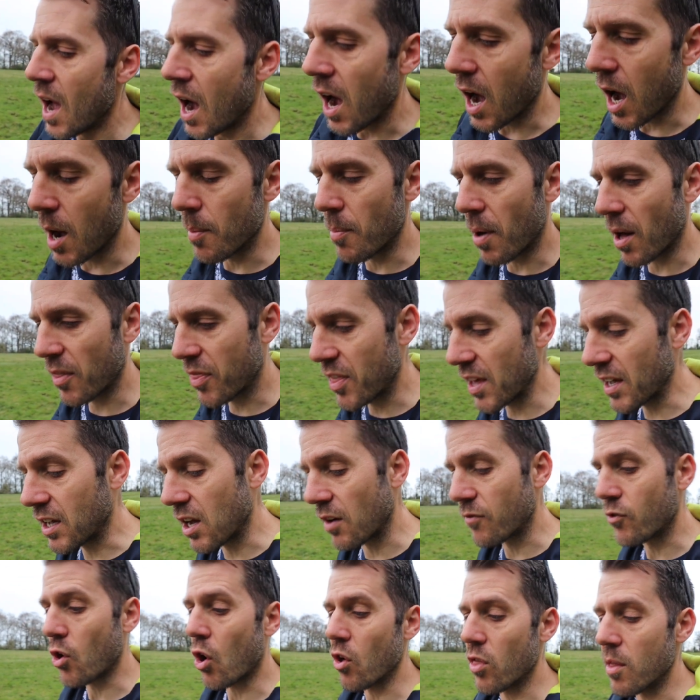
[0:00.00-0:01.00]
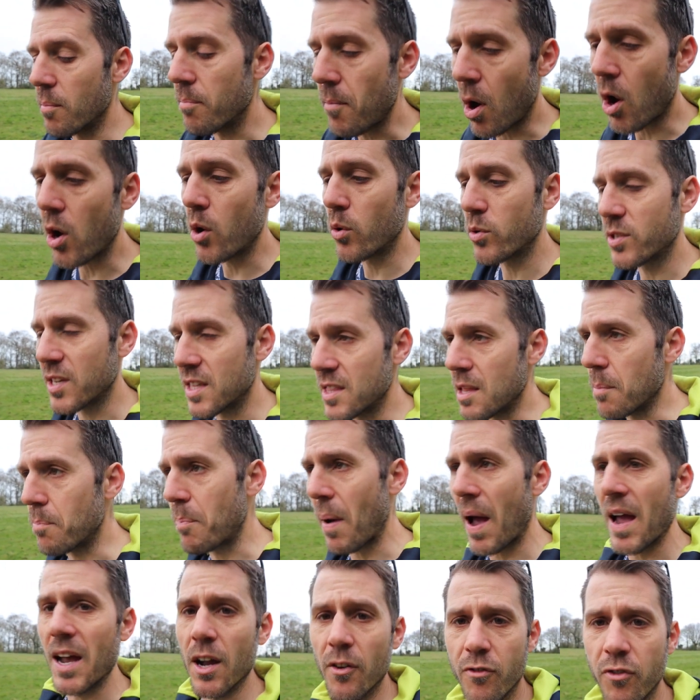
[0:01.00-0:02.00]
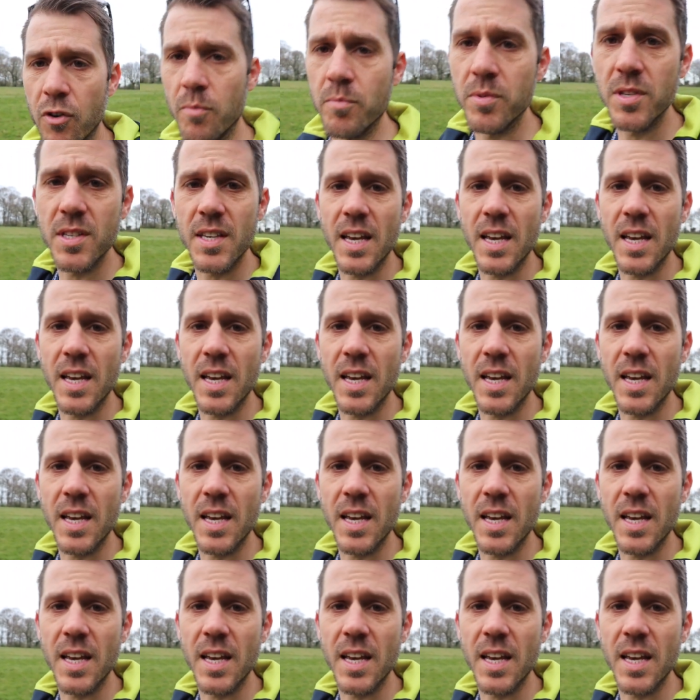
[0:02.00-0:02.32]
I think I've got the miles in the bank from